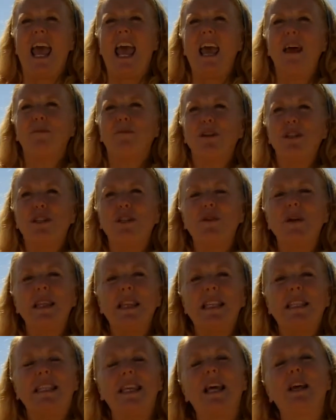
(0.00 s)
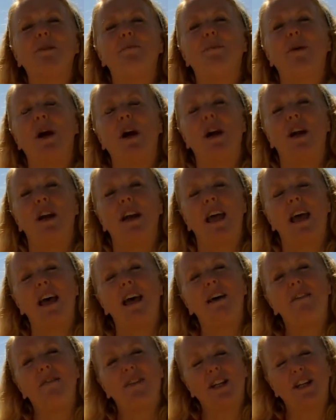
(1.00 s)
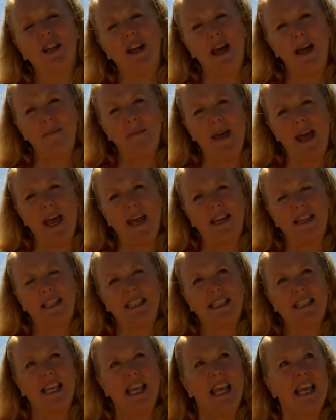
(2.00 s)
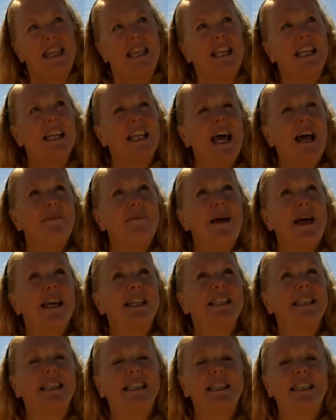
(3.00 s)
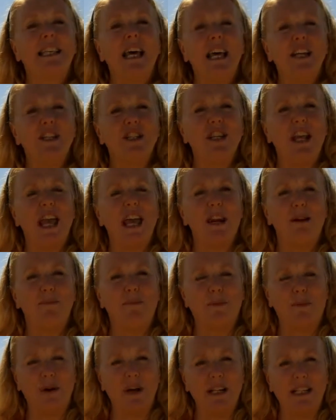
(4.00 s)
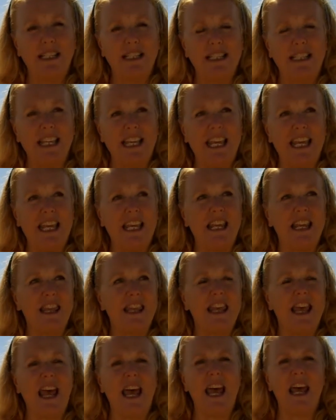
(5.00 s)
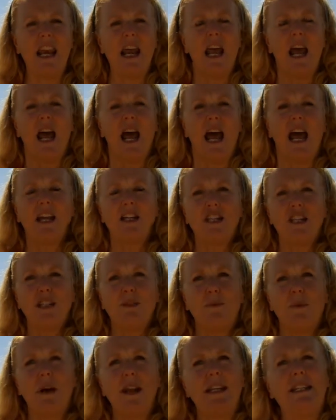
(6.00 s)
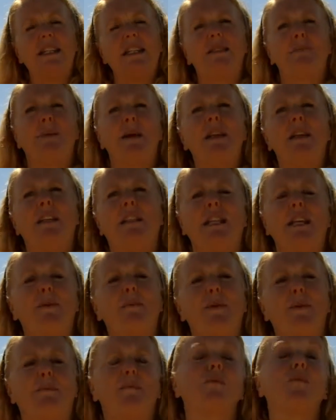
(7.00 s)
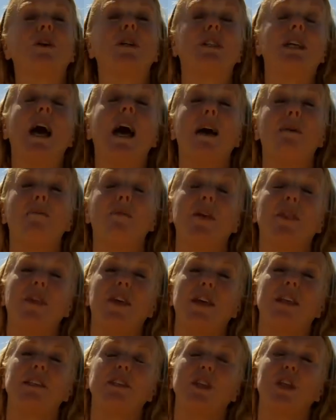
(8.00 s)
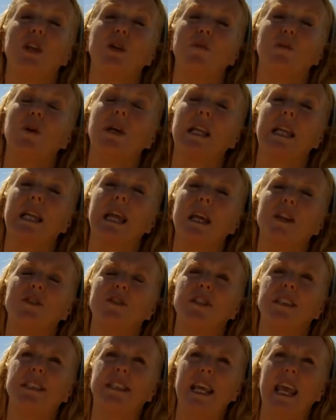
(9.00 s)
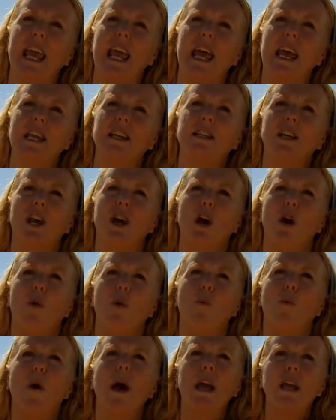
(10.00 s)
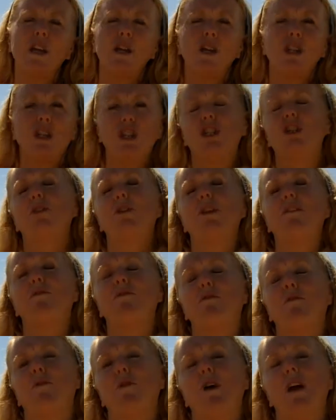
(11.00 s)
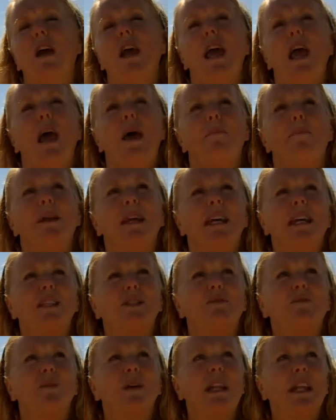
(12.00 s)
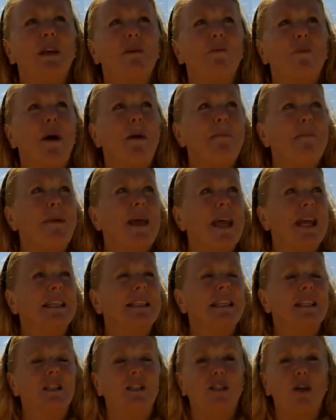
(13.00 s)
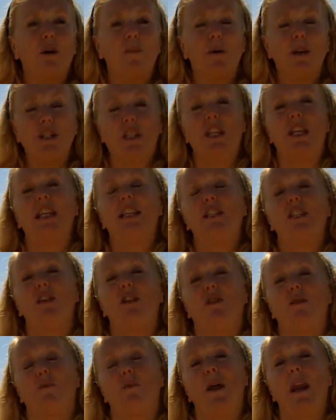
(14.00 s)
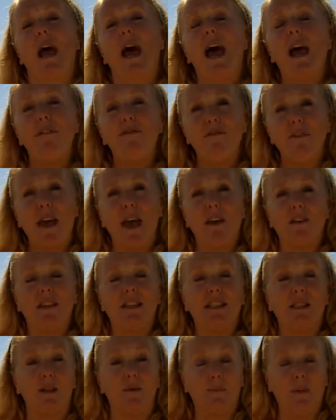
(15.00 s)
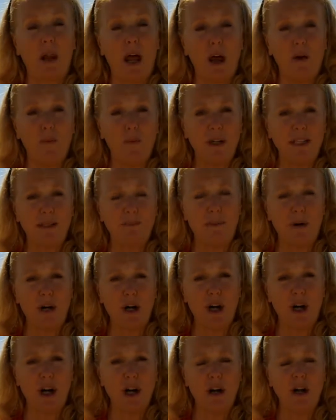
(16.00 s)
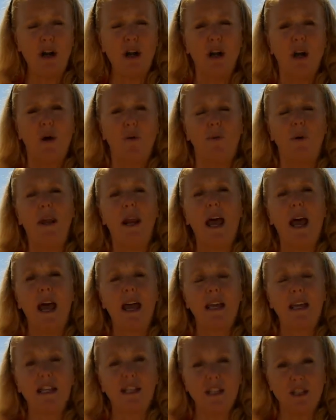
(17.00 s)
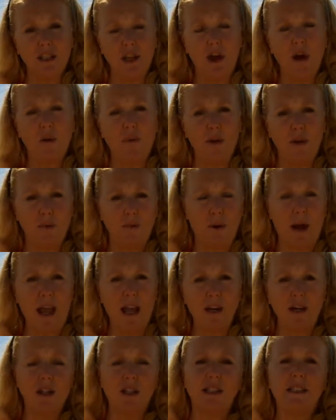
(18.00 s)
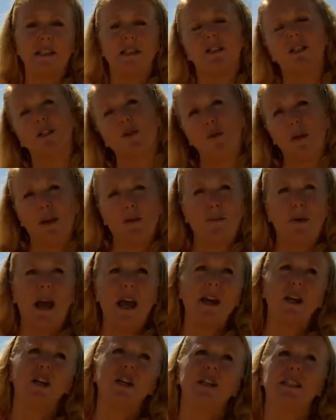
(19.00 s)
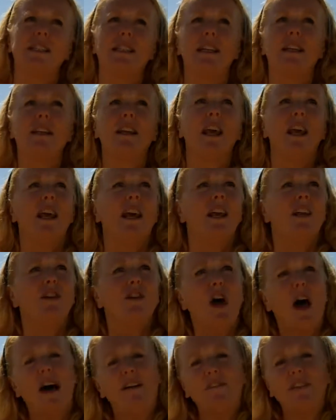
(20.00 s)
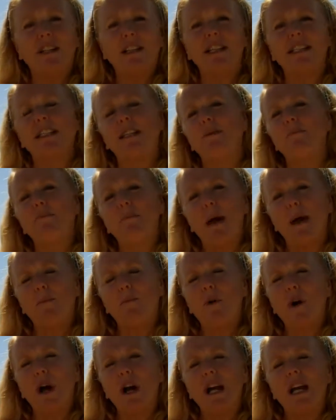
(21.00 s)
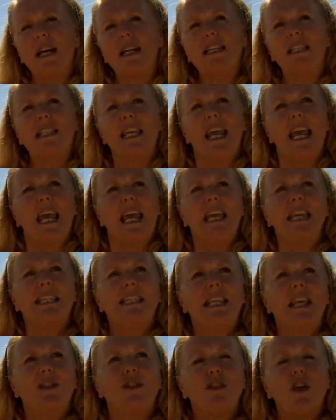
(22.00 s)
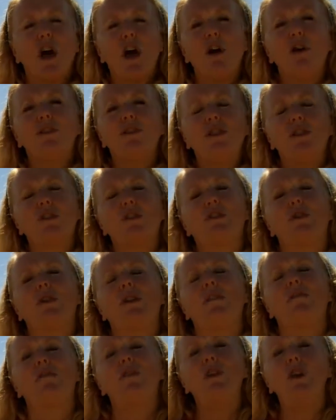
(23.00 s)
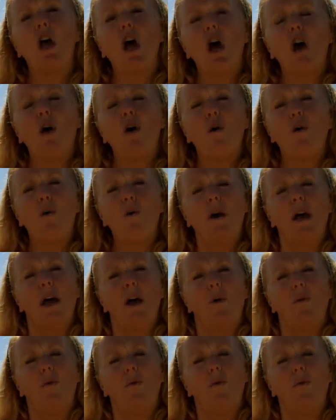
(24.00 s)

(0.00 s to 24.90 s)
And we're doing the second part of the climax. The climax is such an important scene that I just wanted to spend a little bit more time with it so you really understand what you're shooting for. Because really what makes it so much easier, what I found as the plot whisperer when I consult with writers and screenwriters and novelists and memoirists, is that those who sort of know